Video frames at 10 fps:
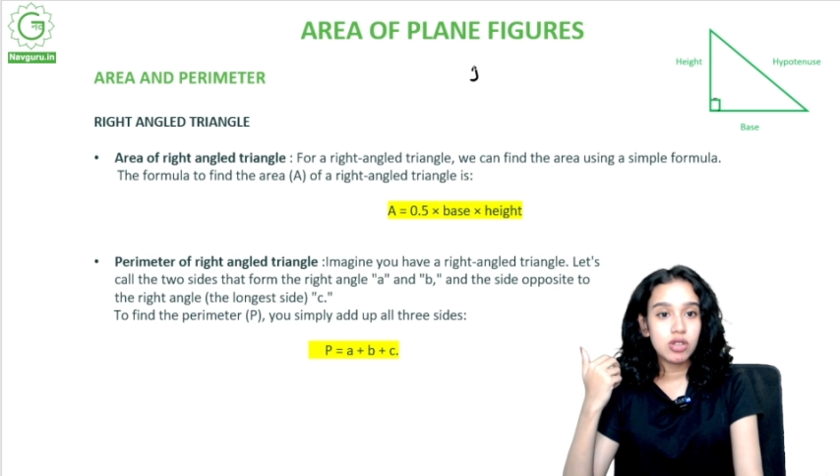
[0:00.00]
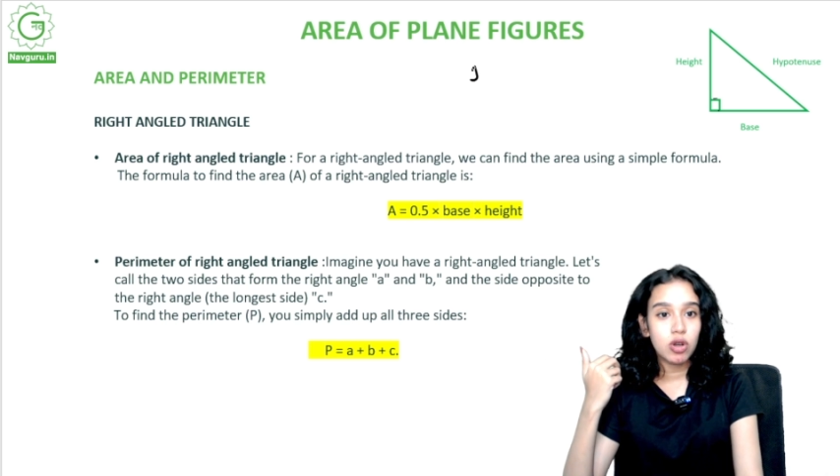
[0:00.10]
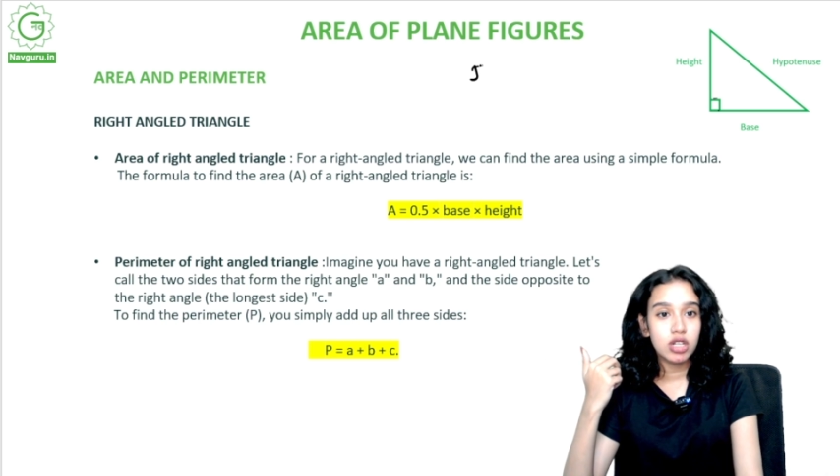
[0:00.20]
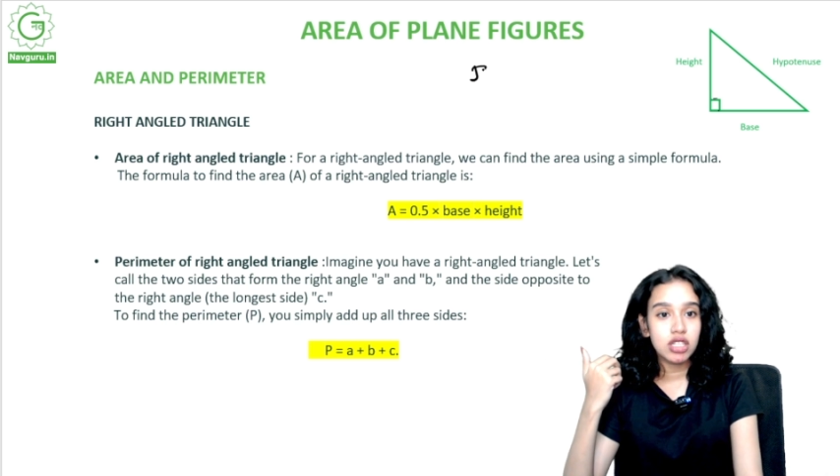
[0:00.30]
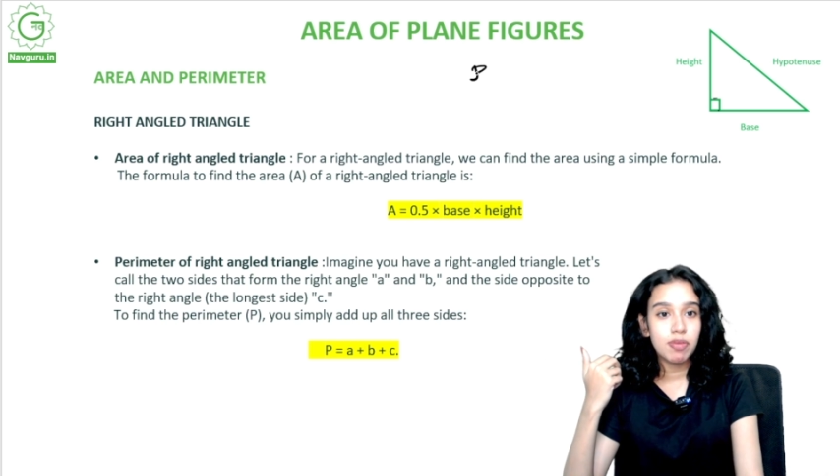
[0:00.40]

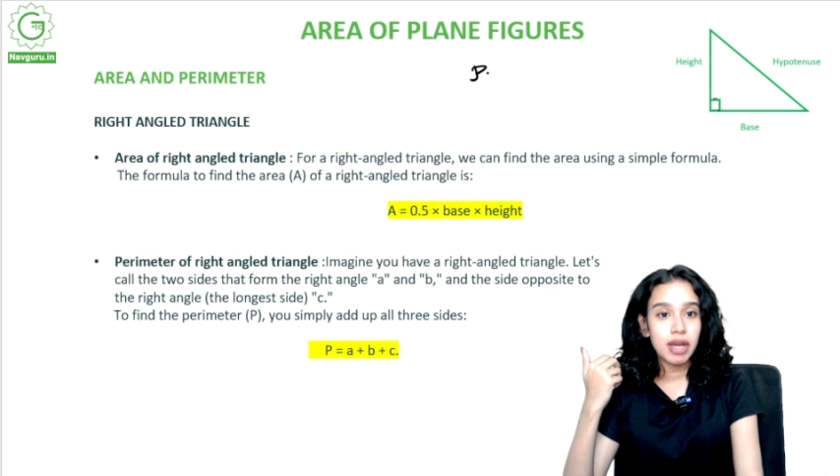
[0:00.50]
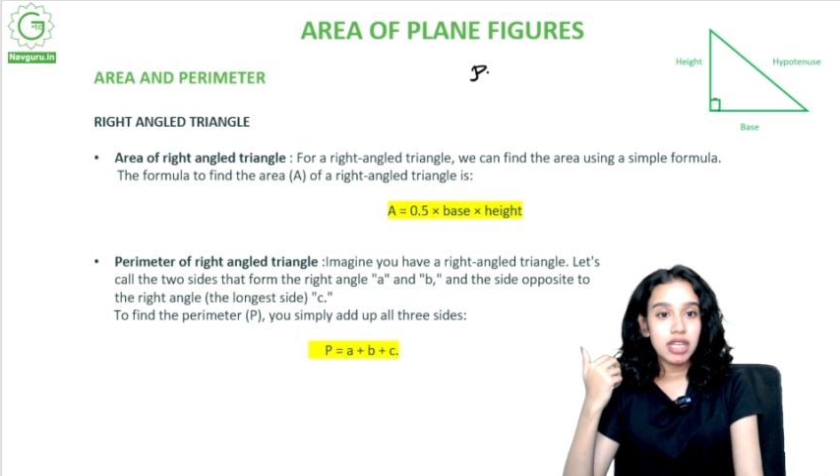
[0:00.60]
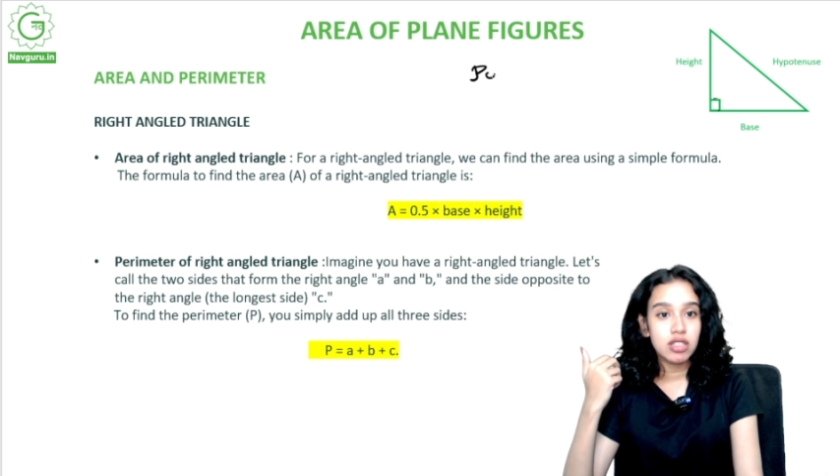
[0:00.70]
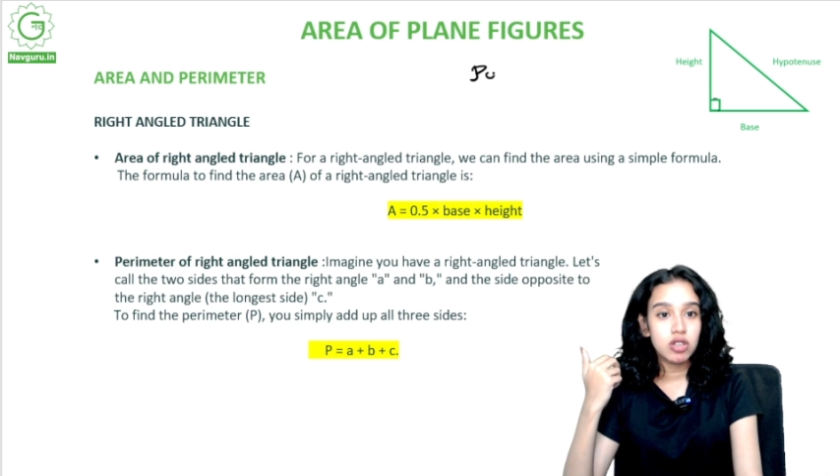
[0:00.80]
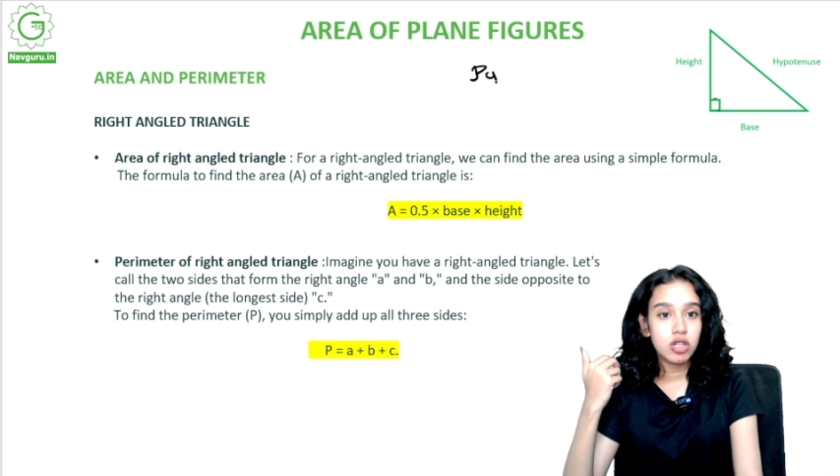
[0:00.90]
called the
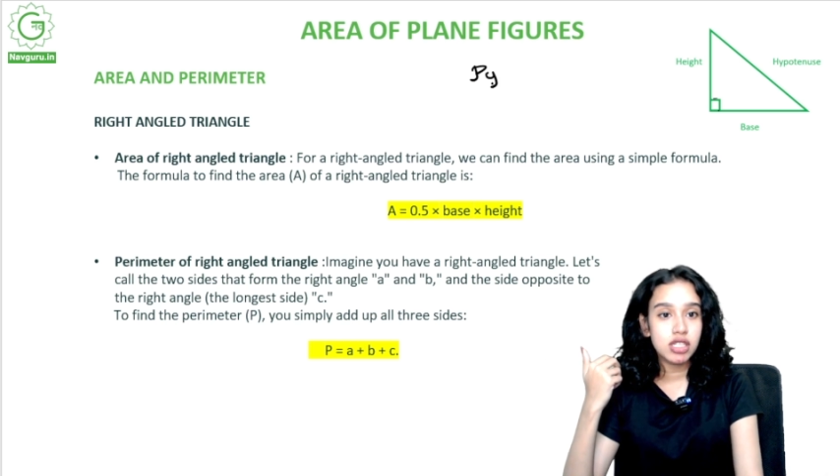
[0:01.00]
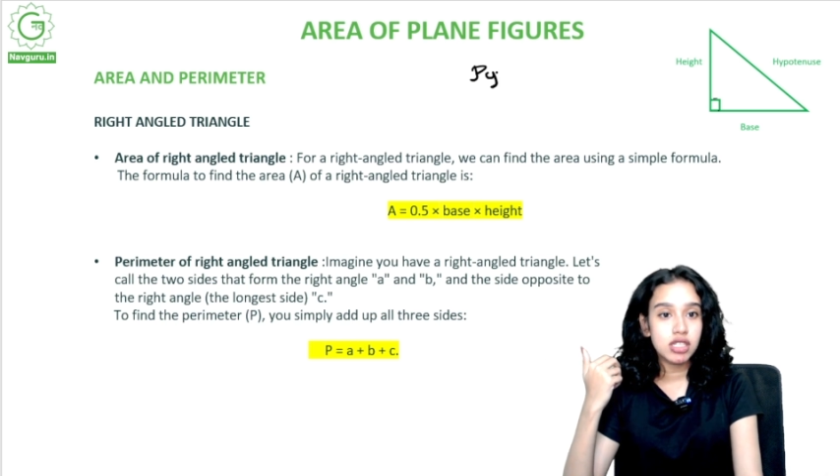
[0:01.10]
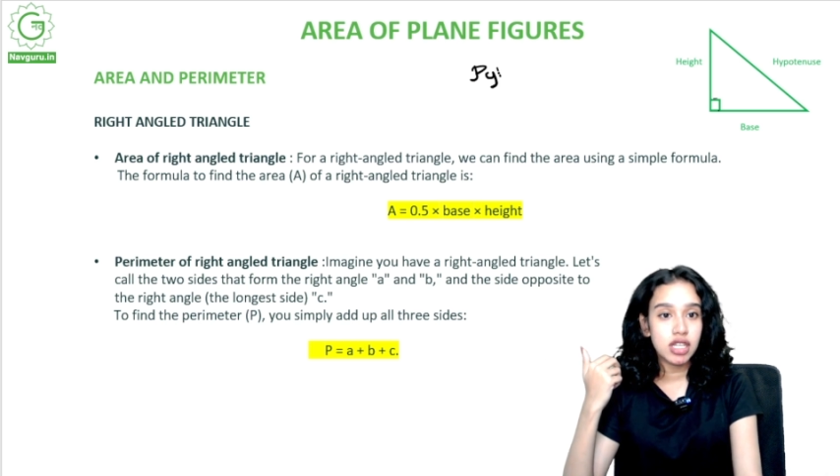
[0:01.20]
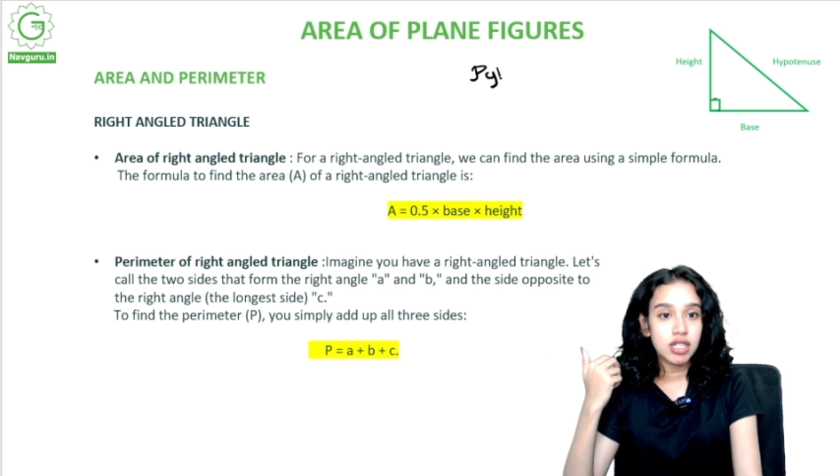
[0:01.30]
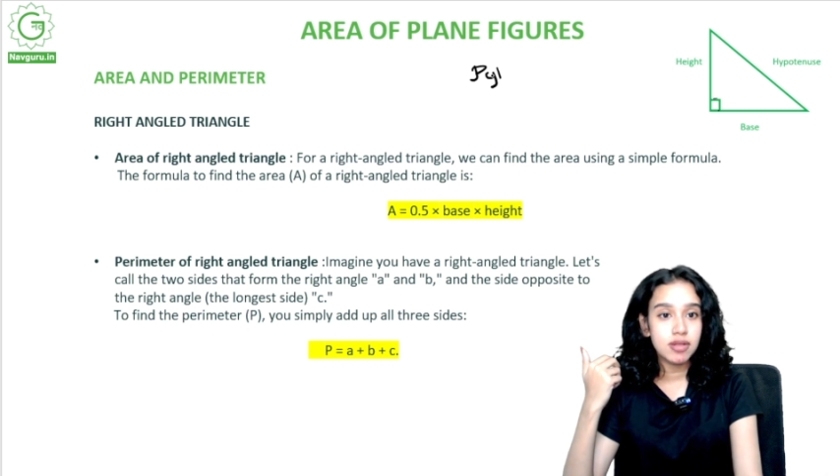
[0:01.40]
Pythagoras
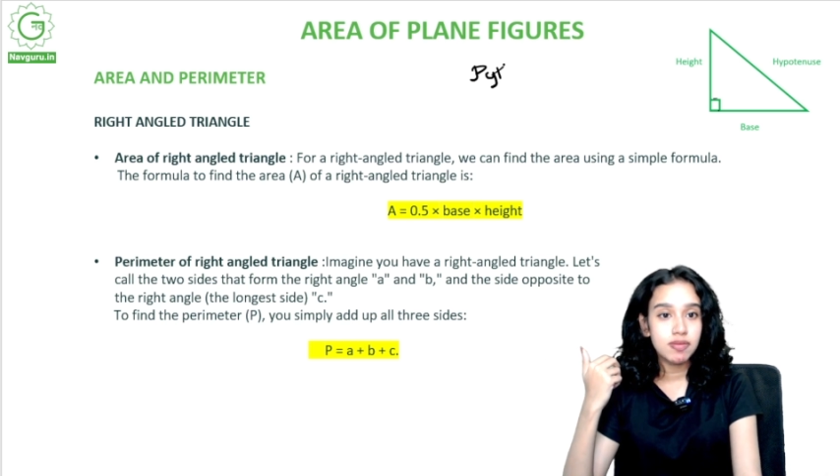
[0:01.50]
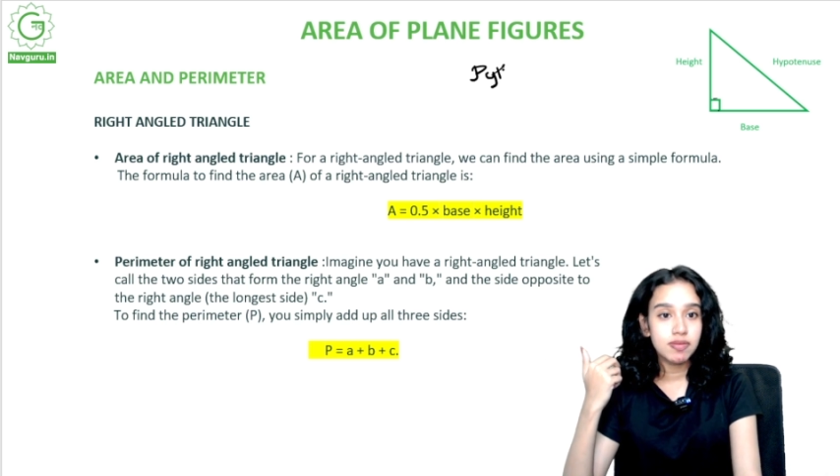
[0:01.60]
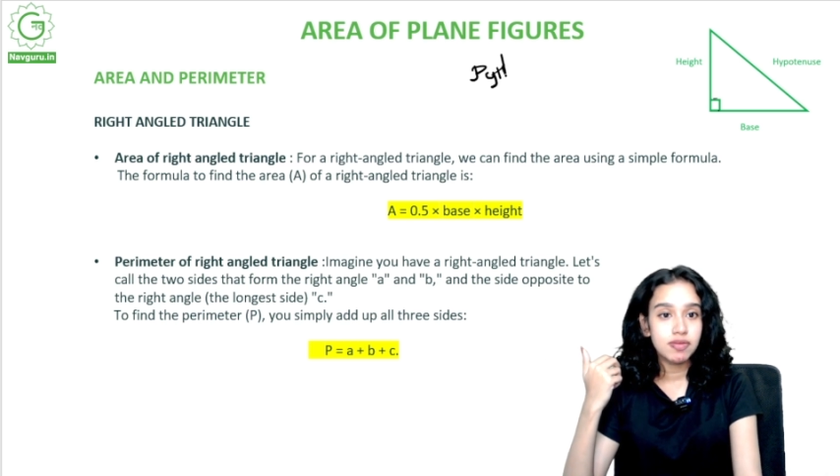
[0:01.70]
theorem,